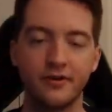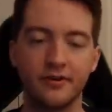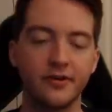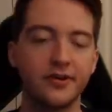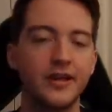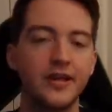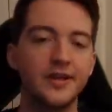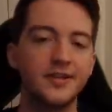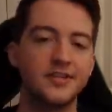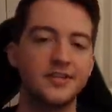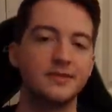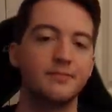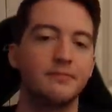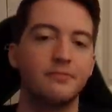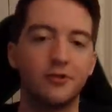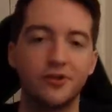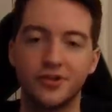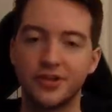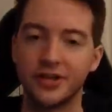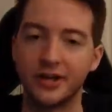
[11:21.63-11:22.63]
very easy to
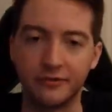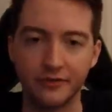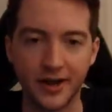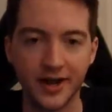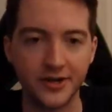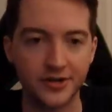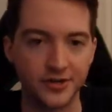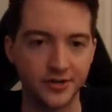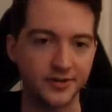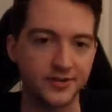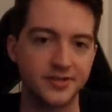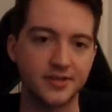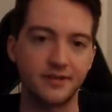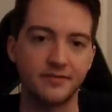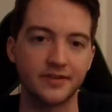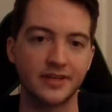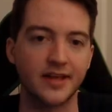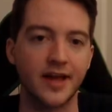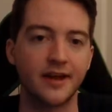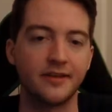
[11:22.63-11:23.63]
be pushing and rage on
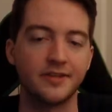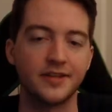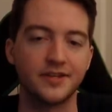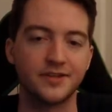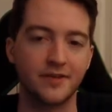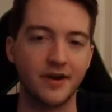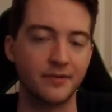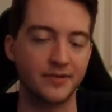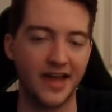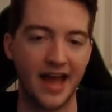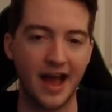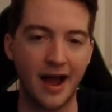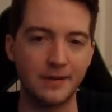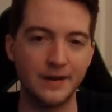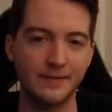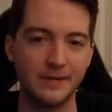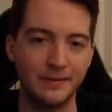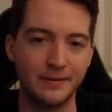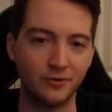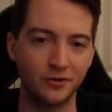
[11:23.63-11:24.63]
stuff like that on this fight with how
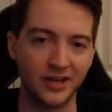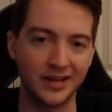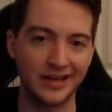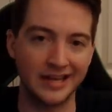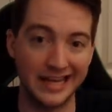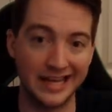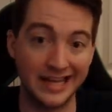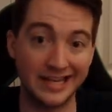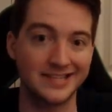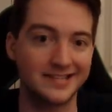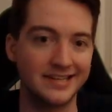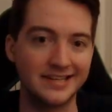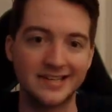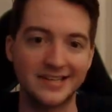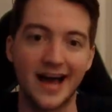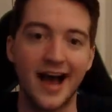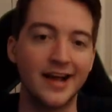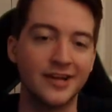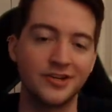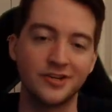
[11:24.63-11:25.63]
many people can easily
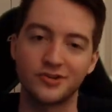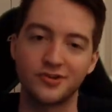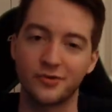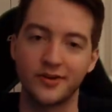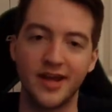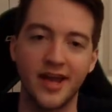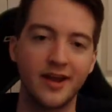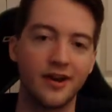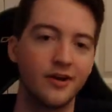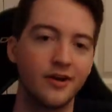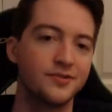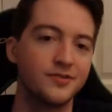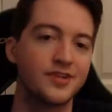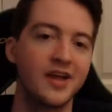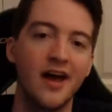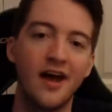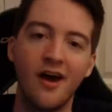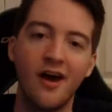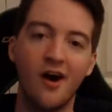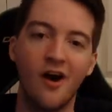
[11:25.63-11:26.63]
die to
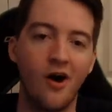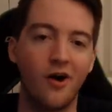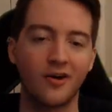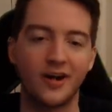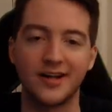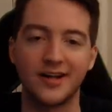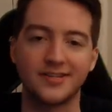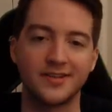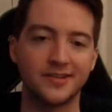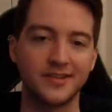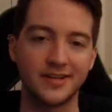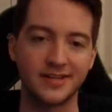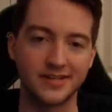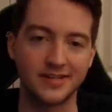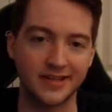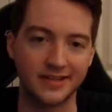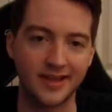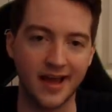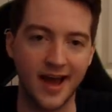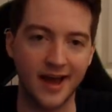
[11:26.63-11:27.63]
tornadoes, all kinds of
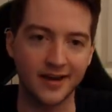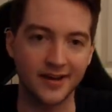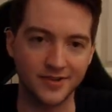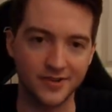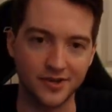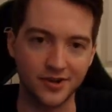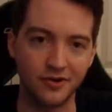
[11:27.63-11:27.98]
things like that.